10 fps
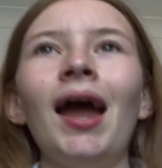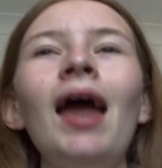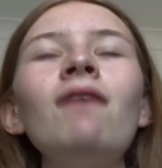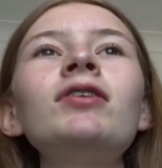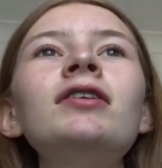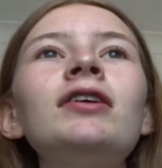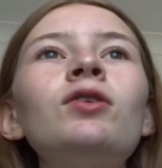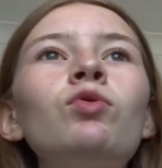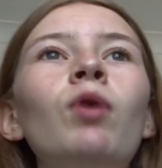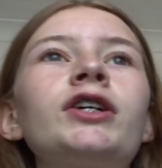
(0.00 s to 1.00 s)
Every
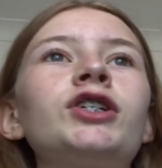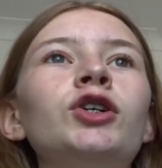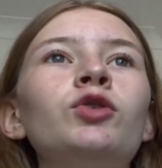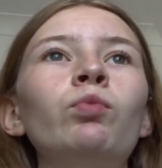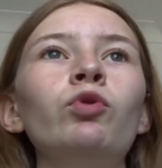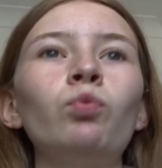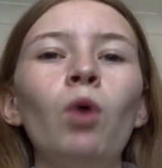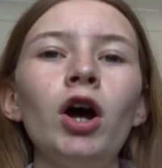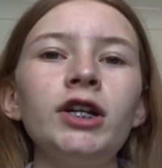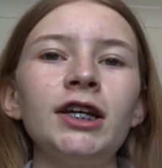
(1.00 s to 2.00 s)
single question was
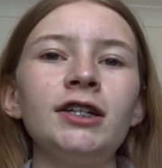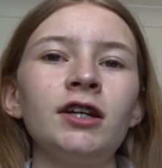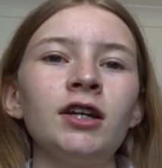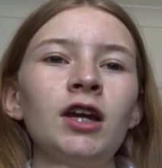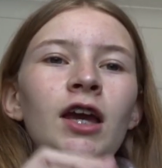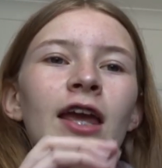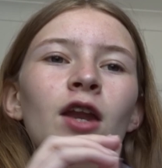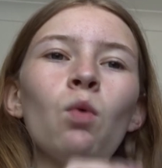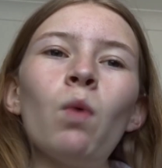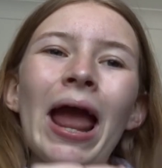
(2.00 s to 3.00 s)
worded in
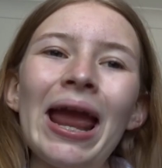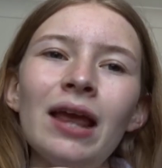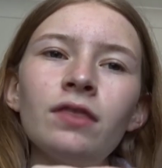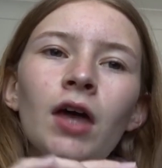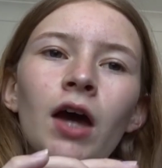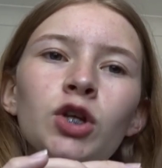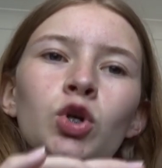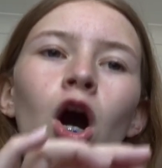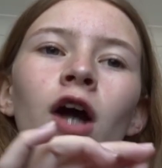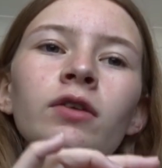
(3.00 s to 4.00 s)
a way that
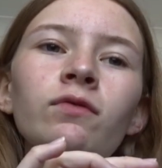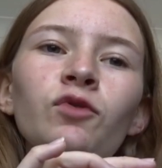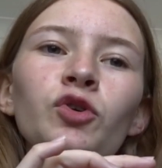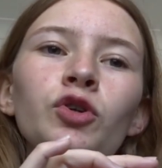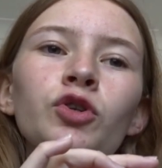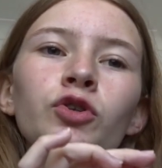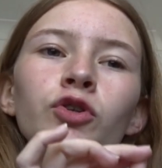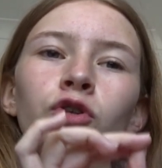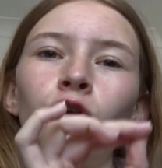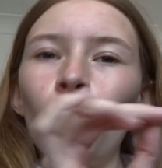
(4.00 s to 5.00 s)
you kind of
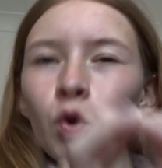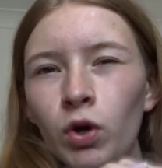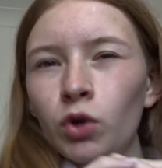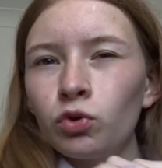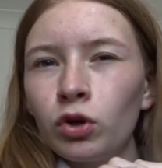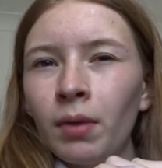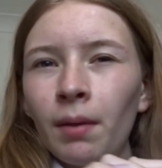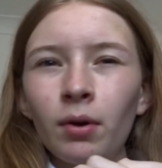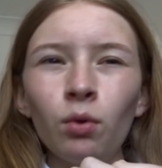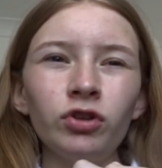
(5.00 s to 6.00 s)
know what you're talking
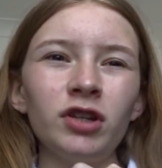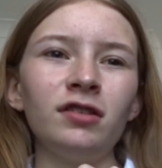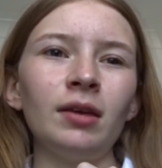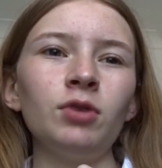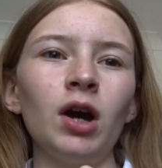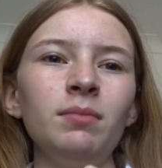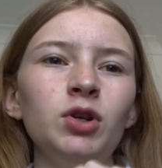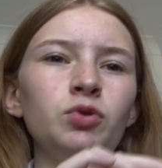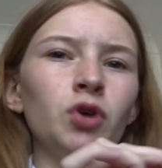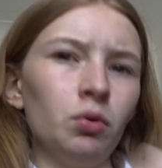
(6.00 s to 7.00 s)
about, but also at the same time,
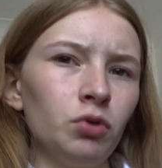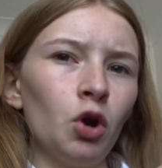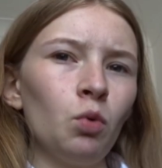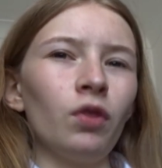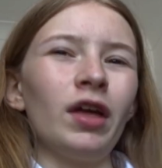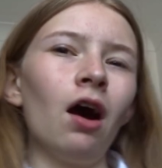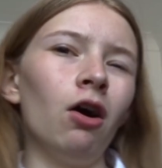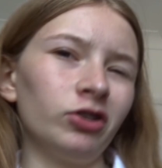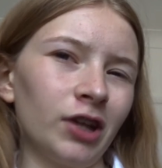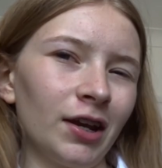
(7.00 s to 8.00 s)
you don't know what they're
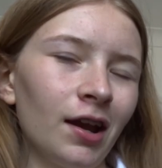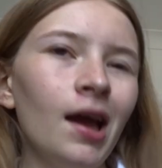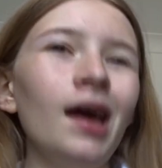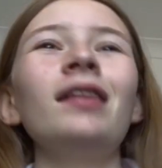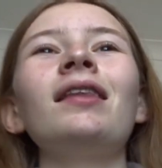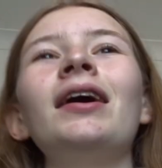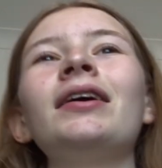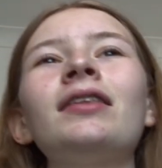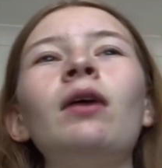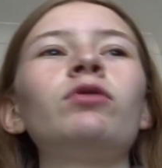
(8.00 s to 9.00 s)
asking.
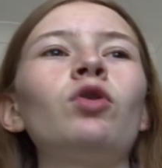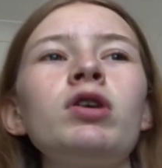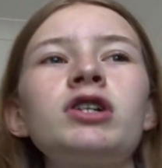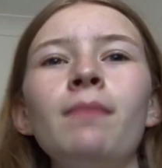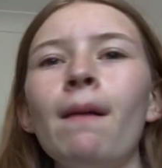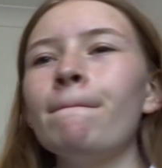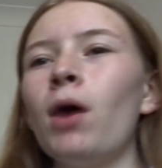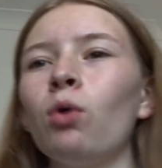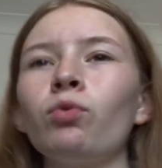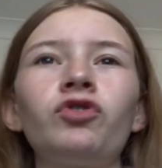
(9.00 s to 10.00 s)
Like, there was a question about
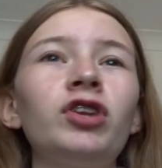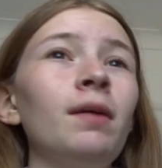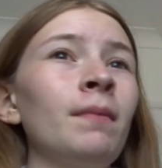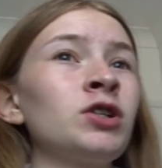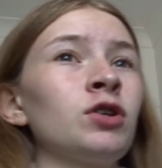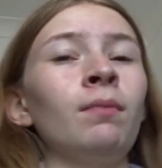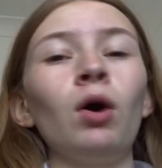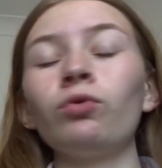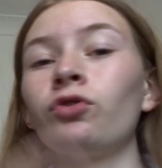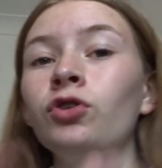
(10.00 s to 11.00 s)
moles. Did it mention
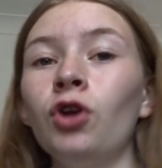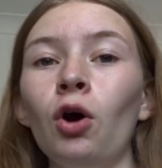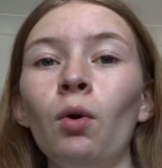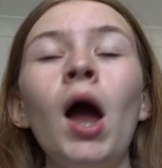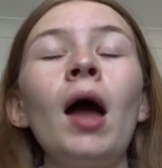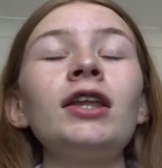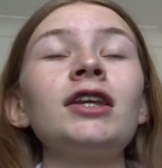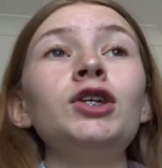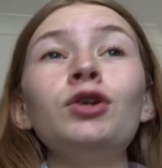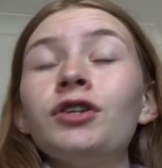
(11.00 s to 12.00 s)
moles? No.
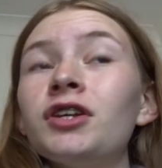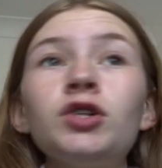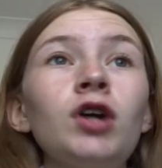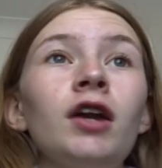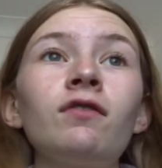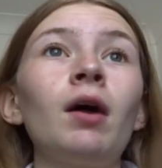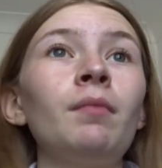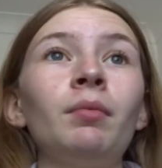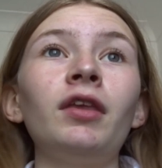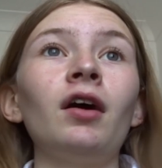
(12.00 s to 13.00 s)
Did you kind of come
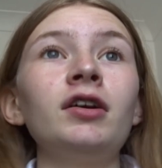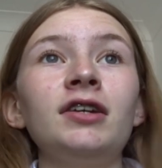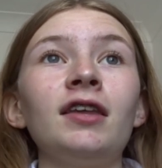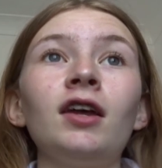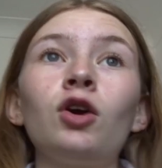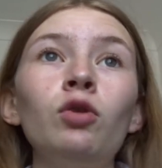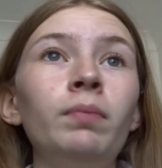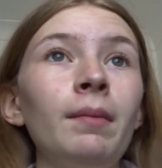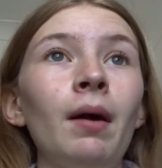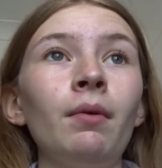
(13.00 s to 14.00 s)
the idea that it could
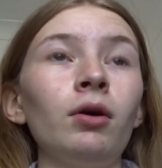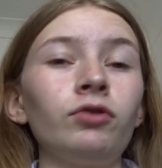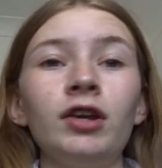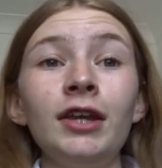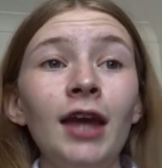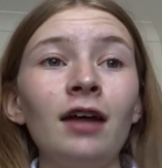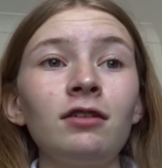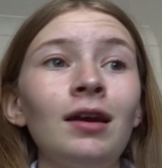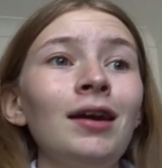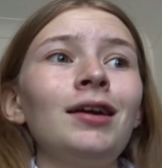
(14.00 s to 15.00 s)
be about moles?
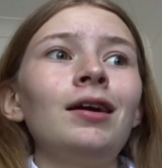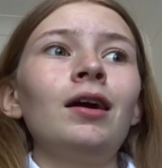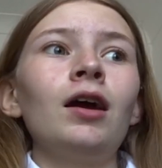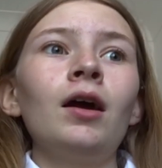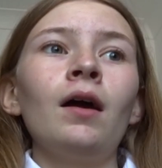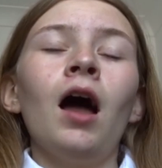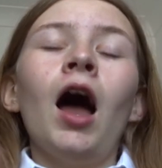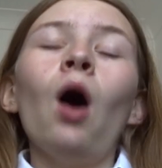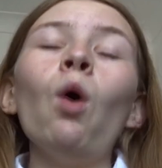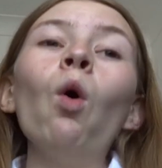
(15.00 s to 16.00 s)
Yes.
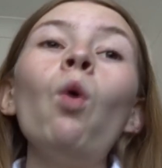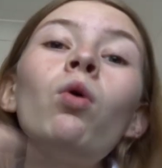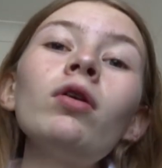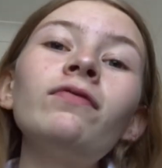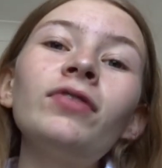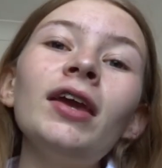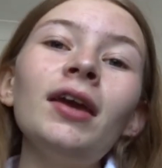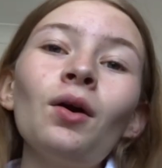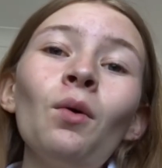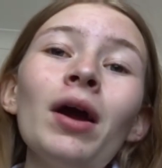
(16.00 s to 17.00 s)
All of
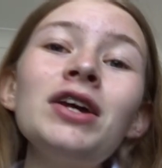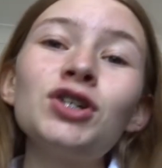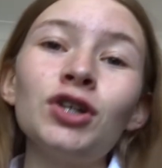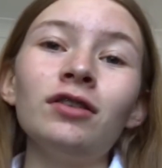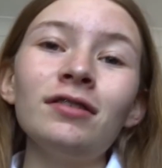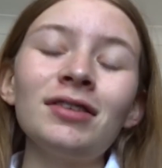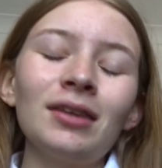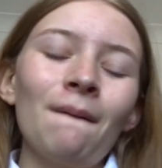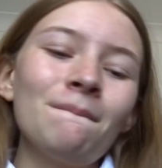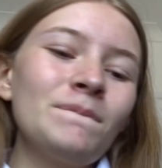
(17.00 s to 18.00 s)
the equations,
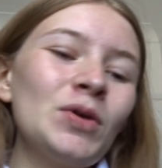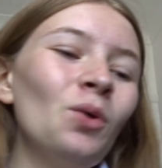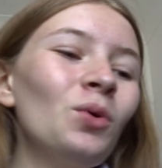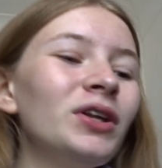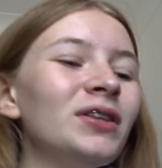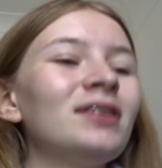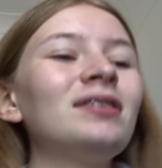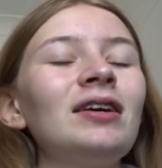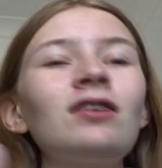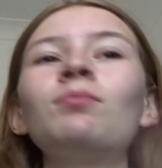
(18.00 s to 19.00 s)
all of the
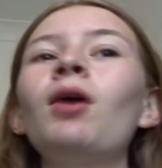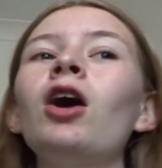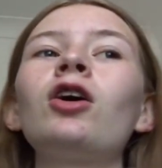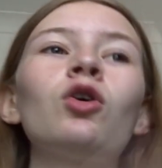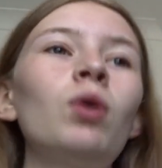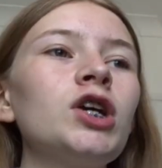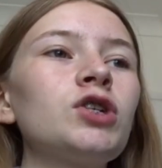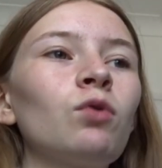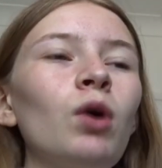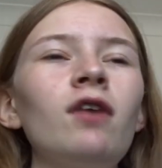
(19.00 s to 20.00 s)
6-mark
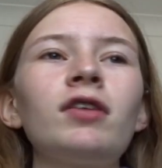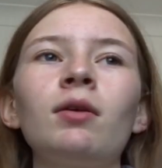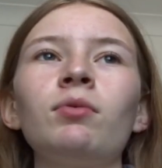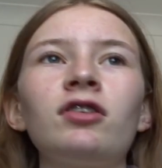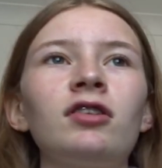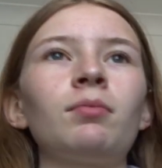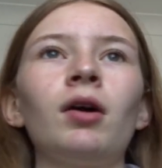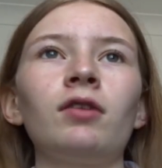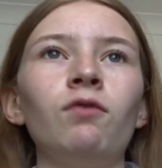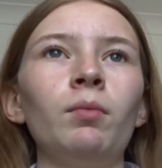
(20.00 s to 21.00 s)
equation, I think there was a
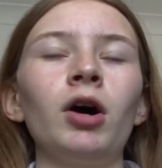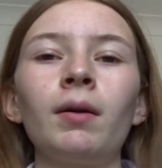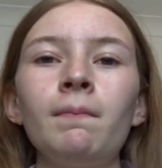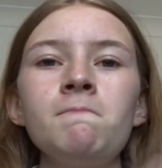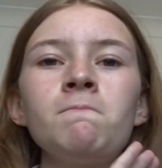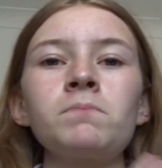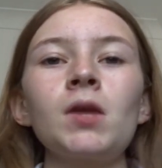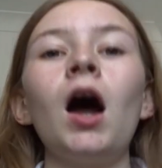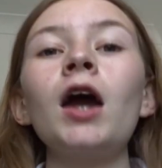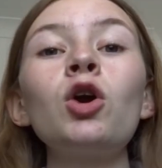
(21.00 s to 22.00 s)
6-mark and a 4-mark,
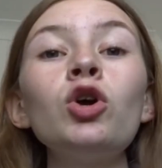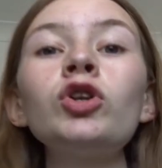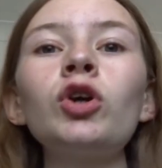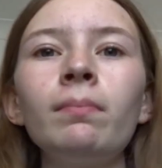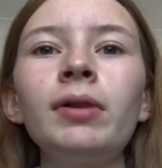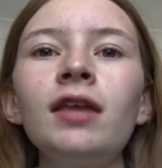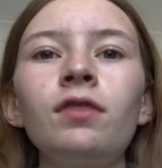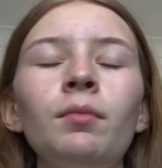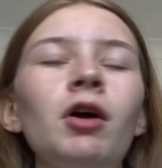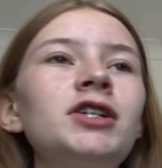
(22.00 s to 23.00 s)
I couldn't complete
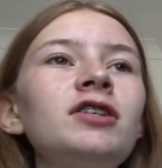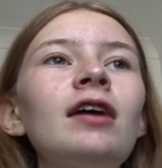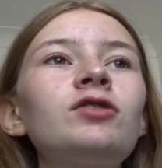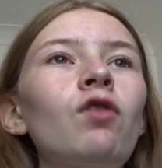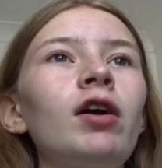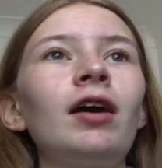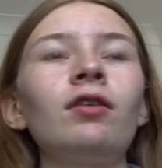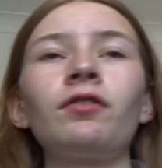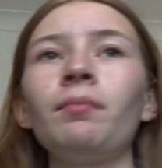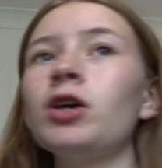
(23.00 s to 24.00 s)
them. I just had to write
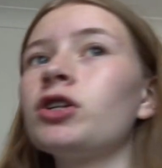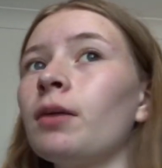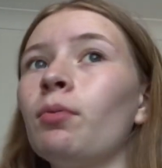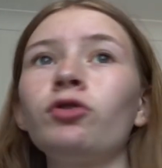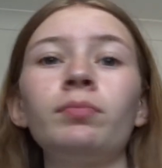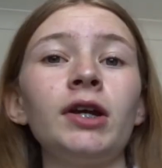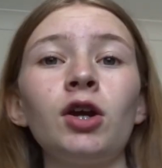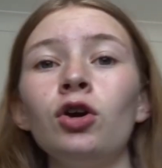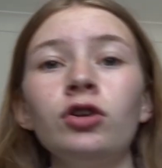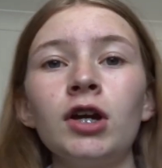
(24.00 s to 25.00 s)
down as much as I possibly
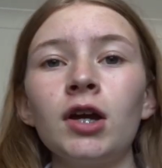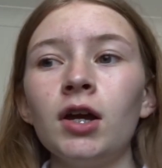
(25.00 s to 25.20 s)
could